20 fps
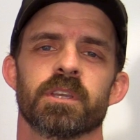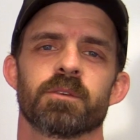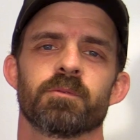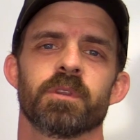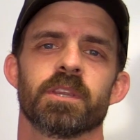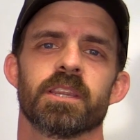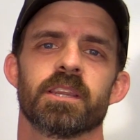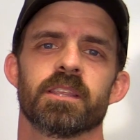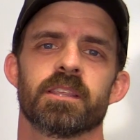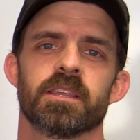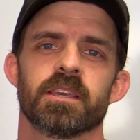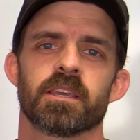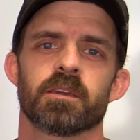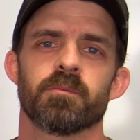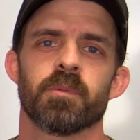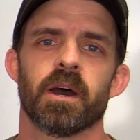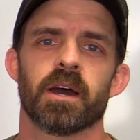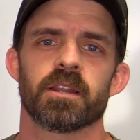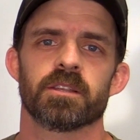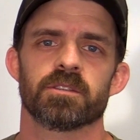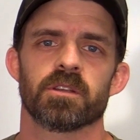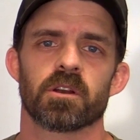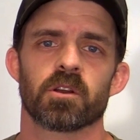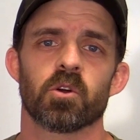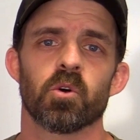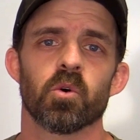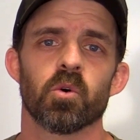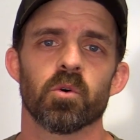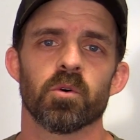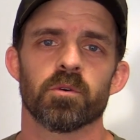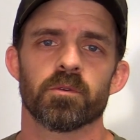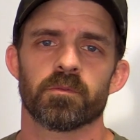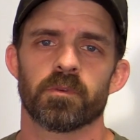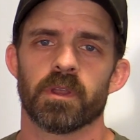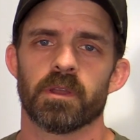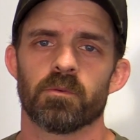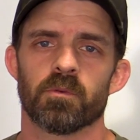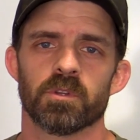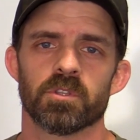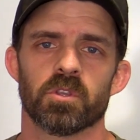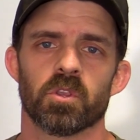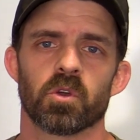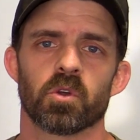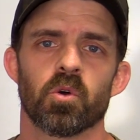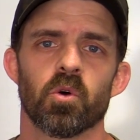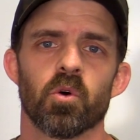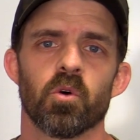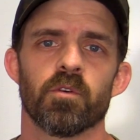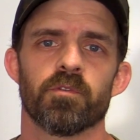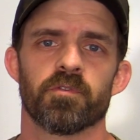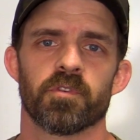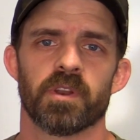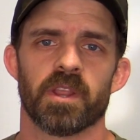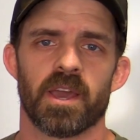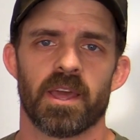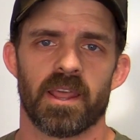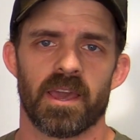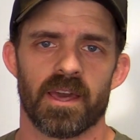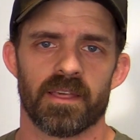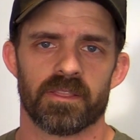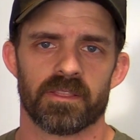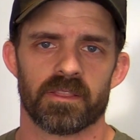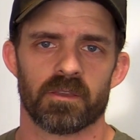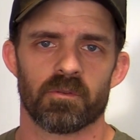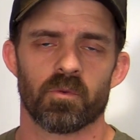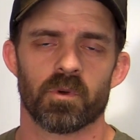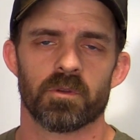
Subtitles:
thing we need to think about is our goal, right? What's the goal for that athlete?